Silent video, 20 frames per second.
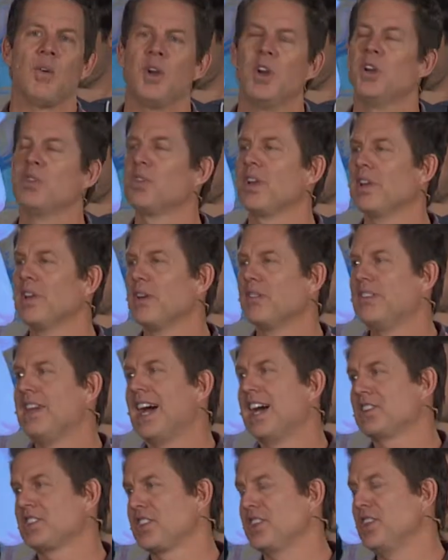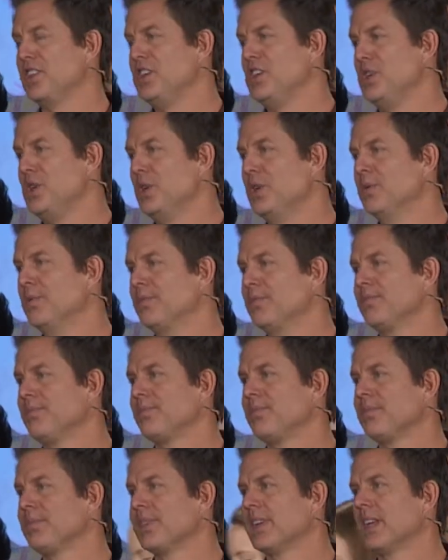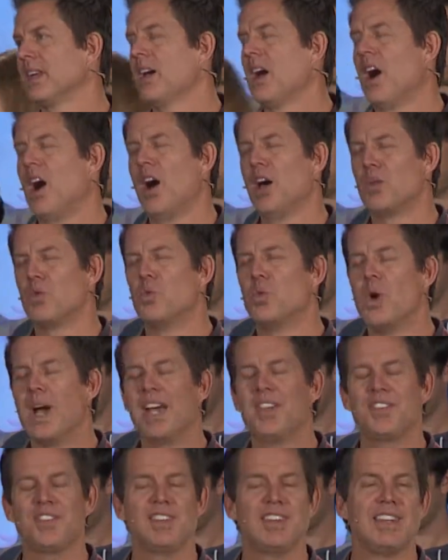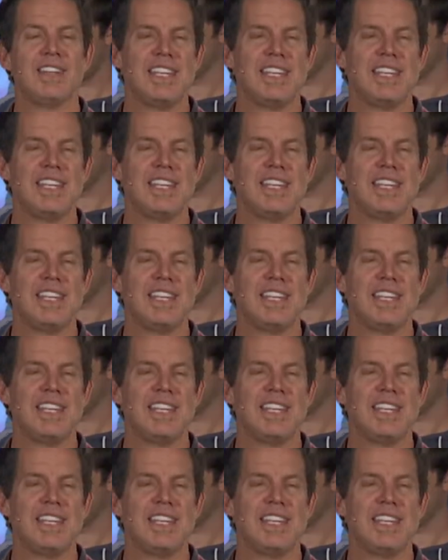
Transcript: Here's what I'd love to ask you to do. On West and